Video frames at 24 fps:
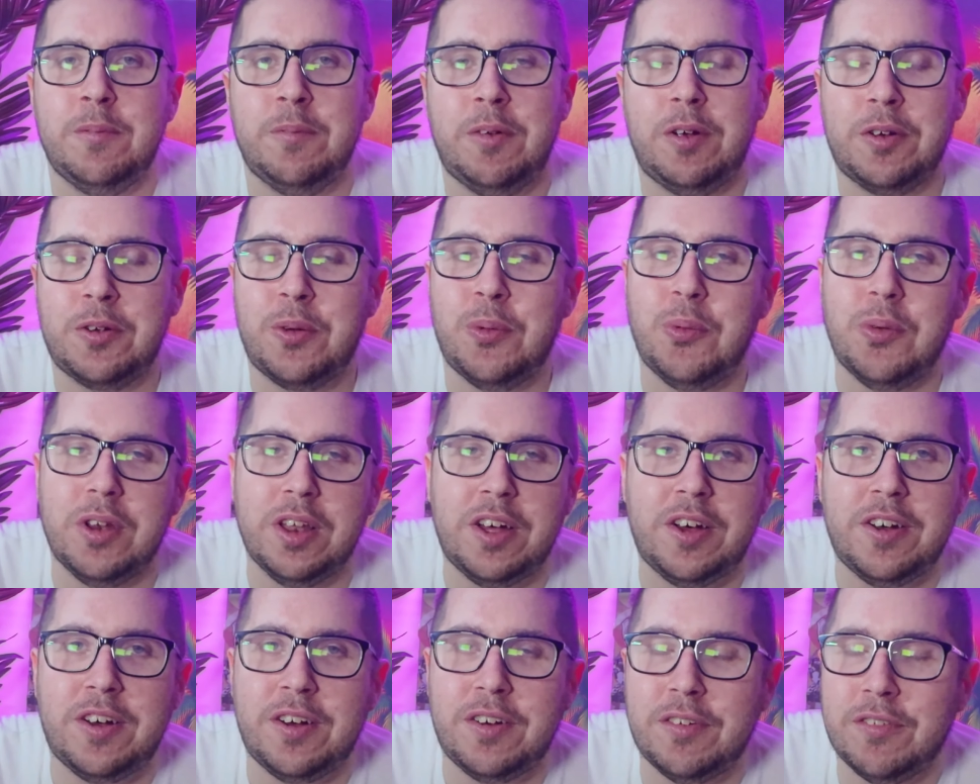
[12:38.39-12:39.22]
Well, I
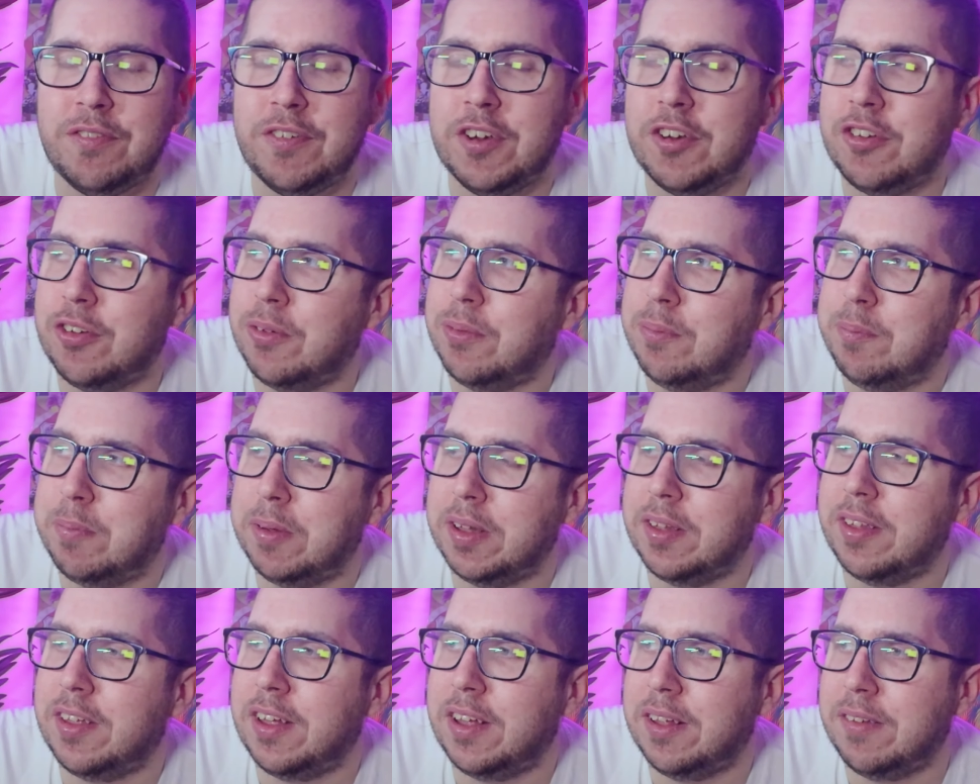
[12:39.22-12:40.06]
call it artificial,
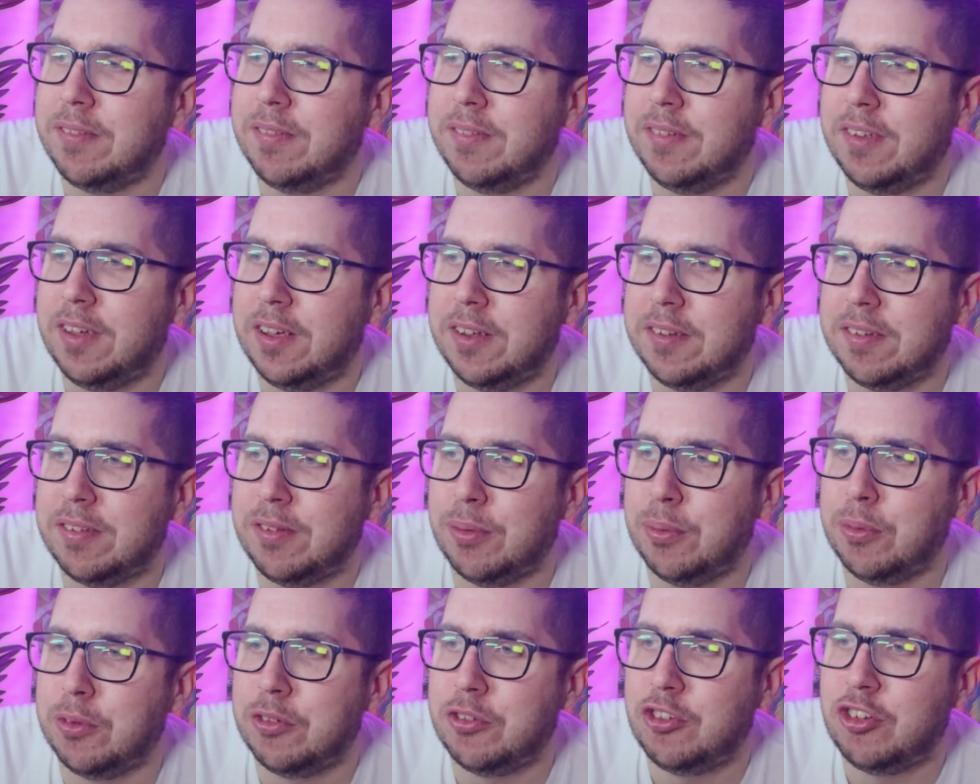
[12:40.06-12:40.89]
but that
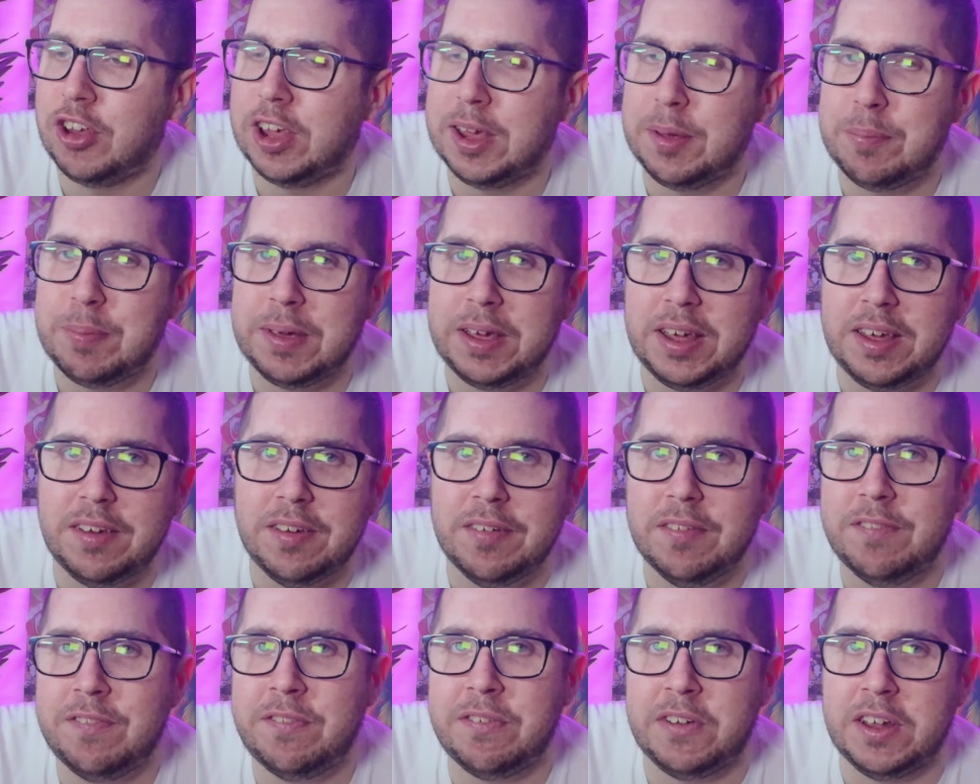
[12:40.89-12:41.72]
sort of
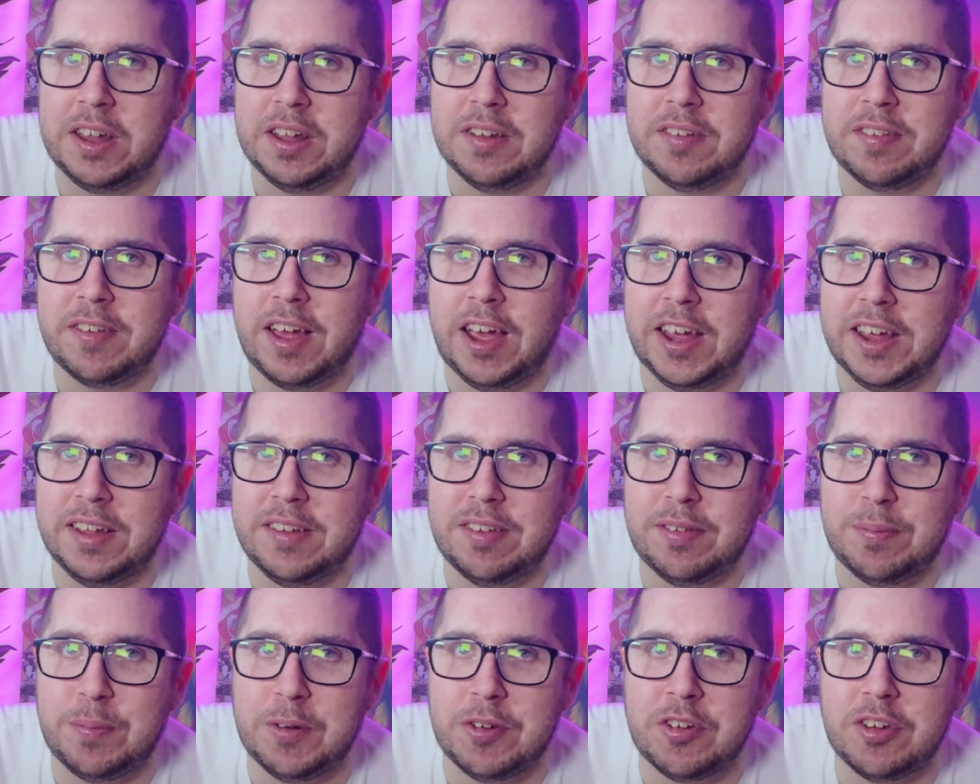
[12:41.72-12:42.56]
cheapy
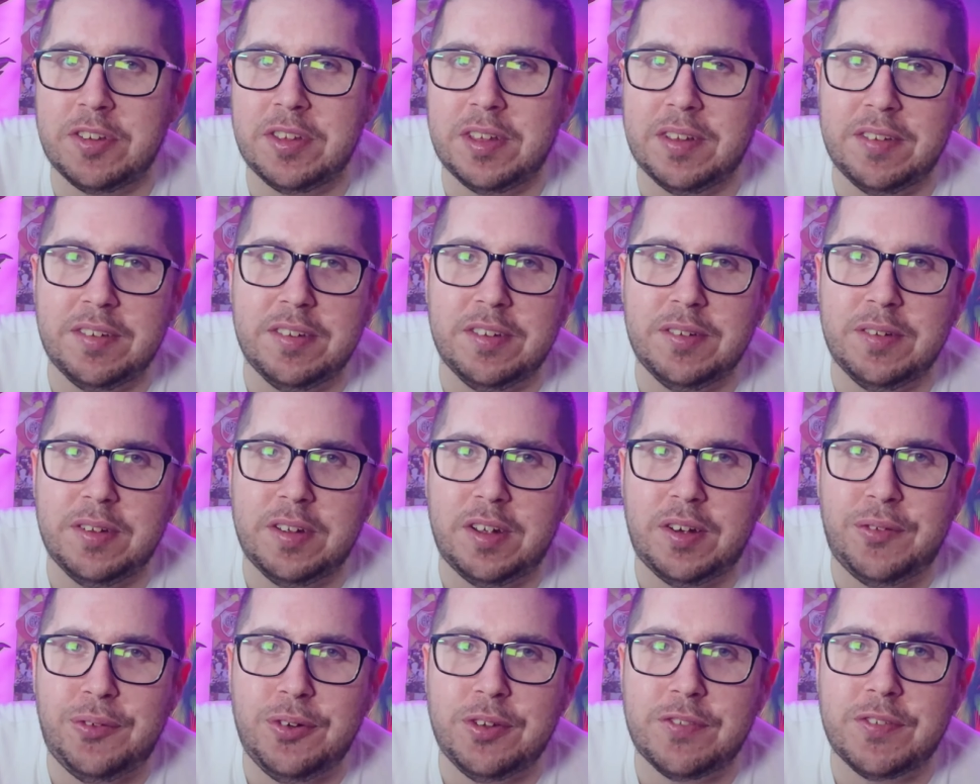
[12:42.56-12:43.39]
taste, which I
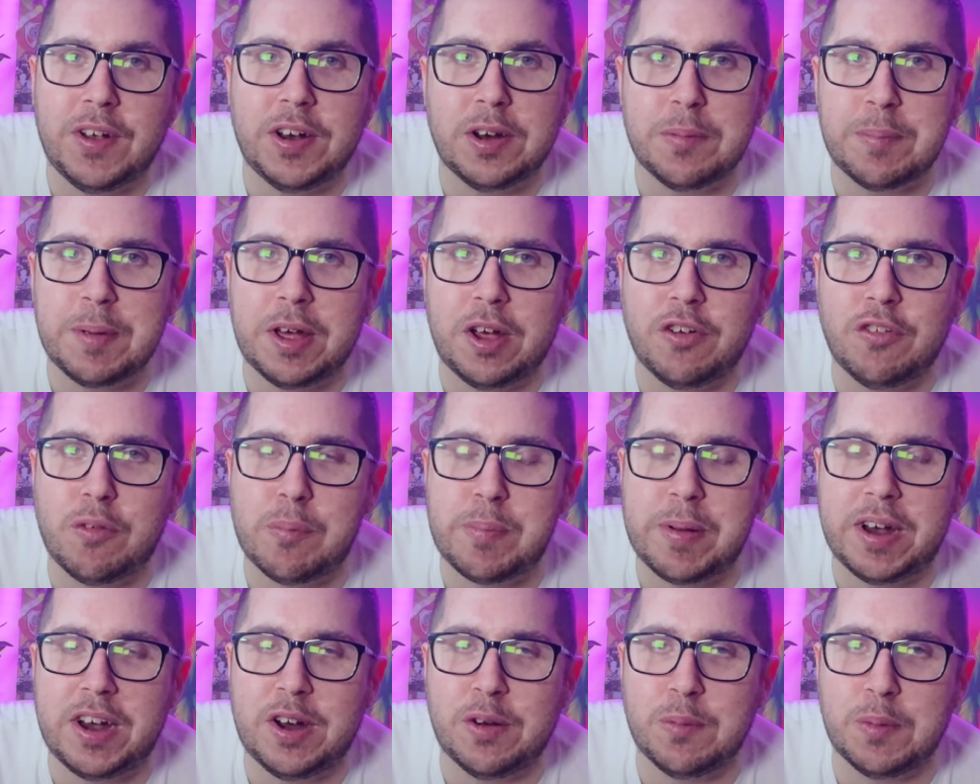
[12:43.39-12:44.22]
always found a bit
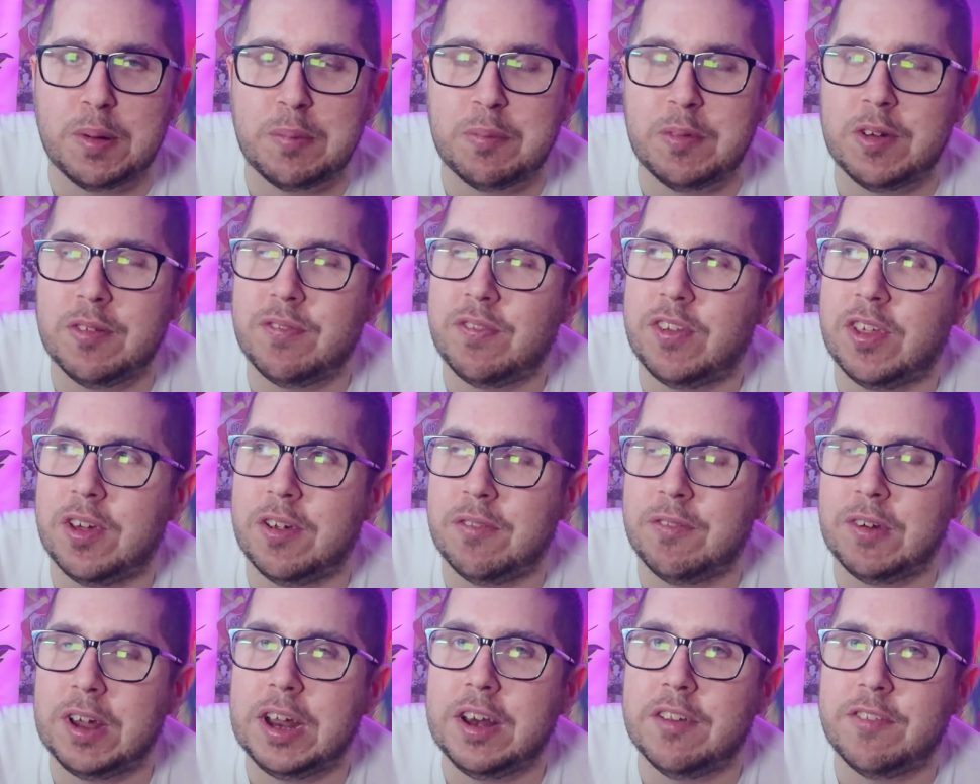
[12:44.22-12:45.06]
overpowering with
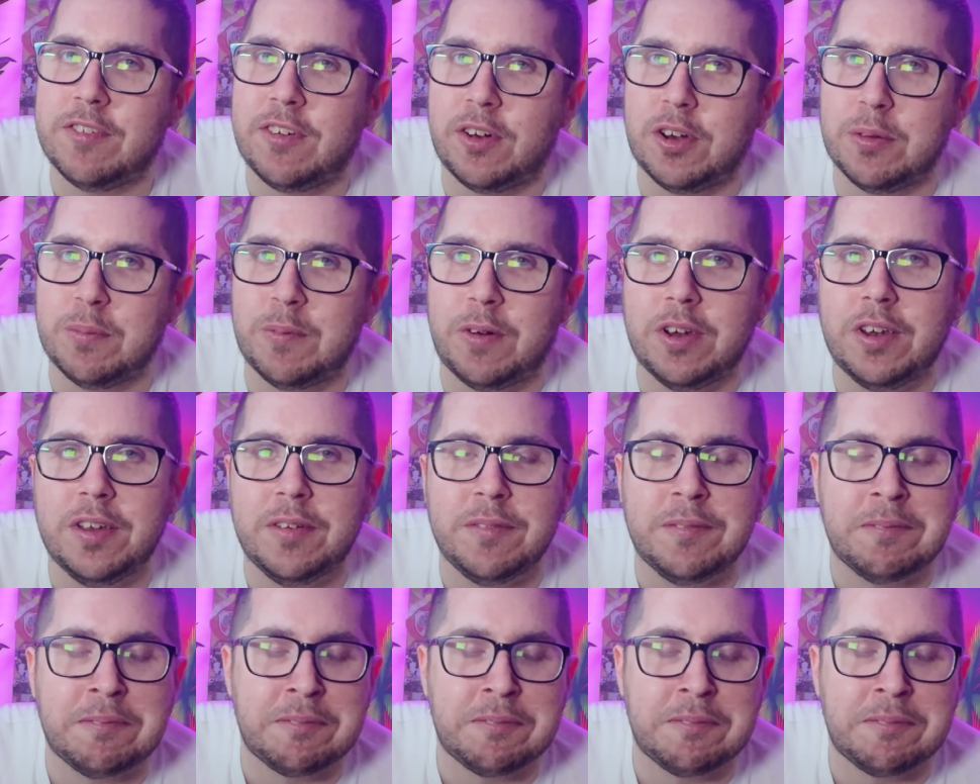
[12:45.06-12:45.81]
the redefined one